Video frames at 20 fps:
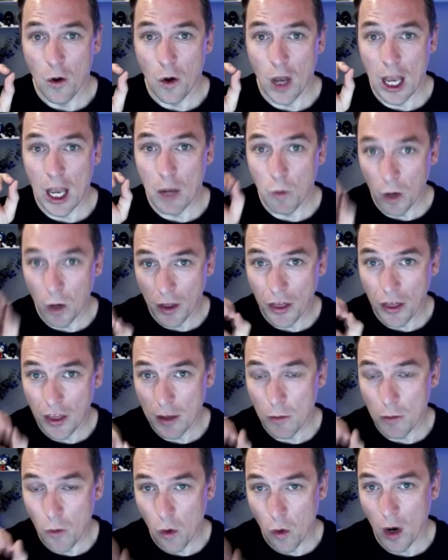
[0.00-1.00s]
And one
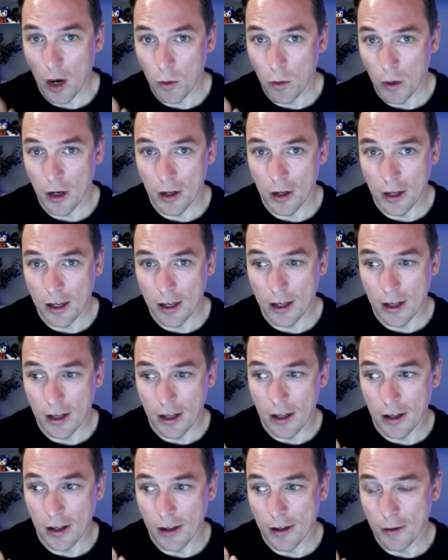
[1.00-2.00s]
thing more I want
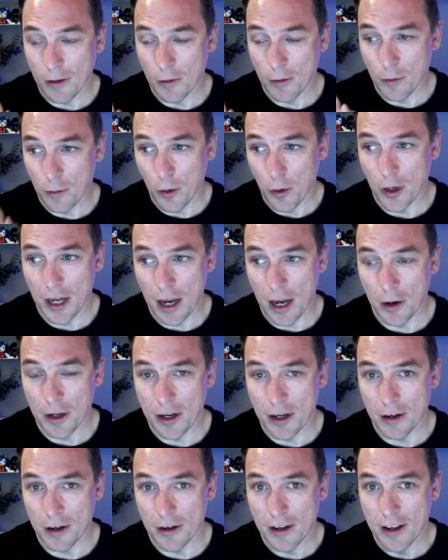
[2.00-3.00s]
to point out
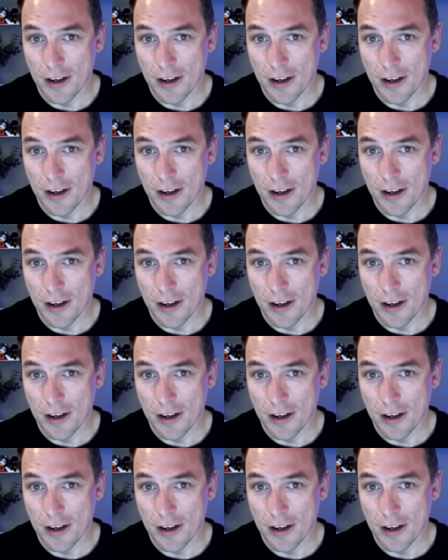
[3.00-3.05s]
here.